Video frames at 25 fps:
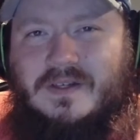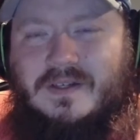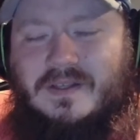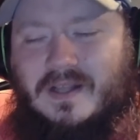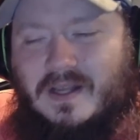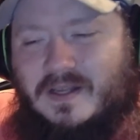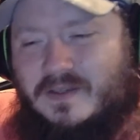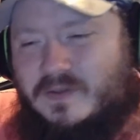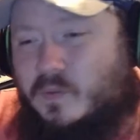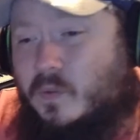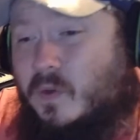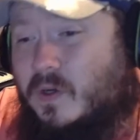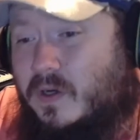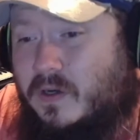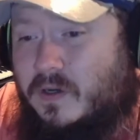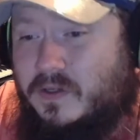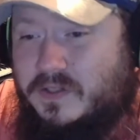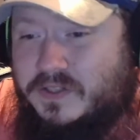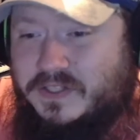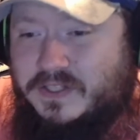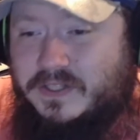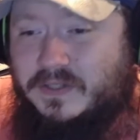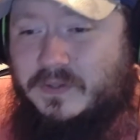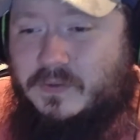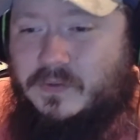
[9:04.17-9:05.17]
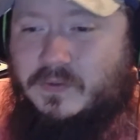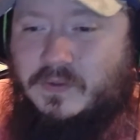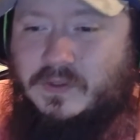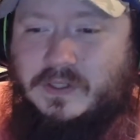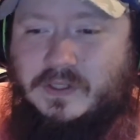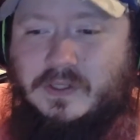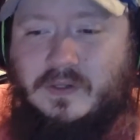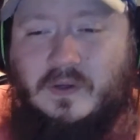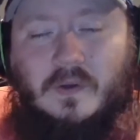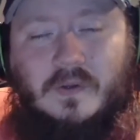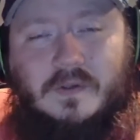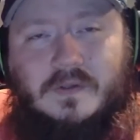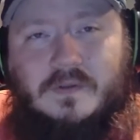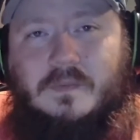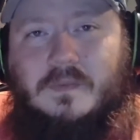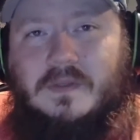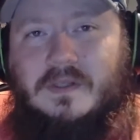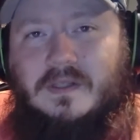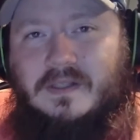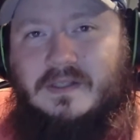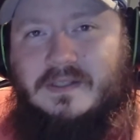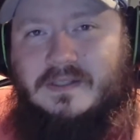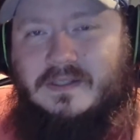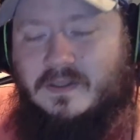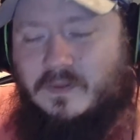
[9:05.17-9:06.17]
lives. What her children
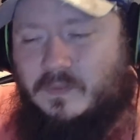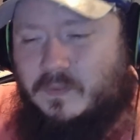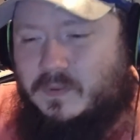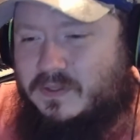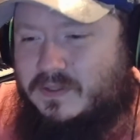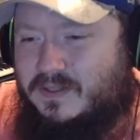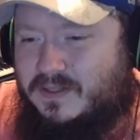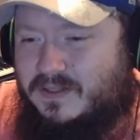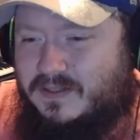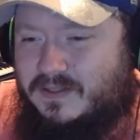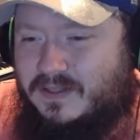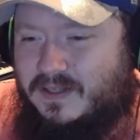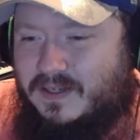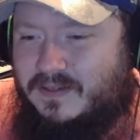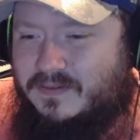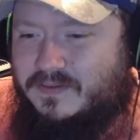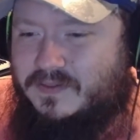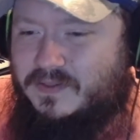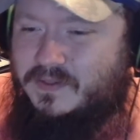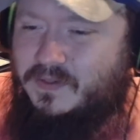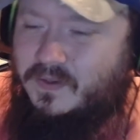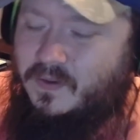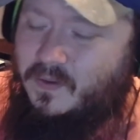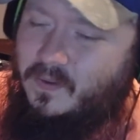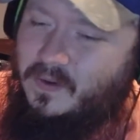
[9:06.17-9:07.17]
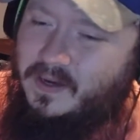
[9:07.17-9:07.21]
ultimately did with their lives, you know.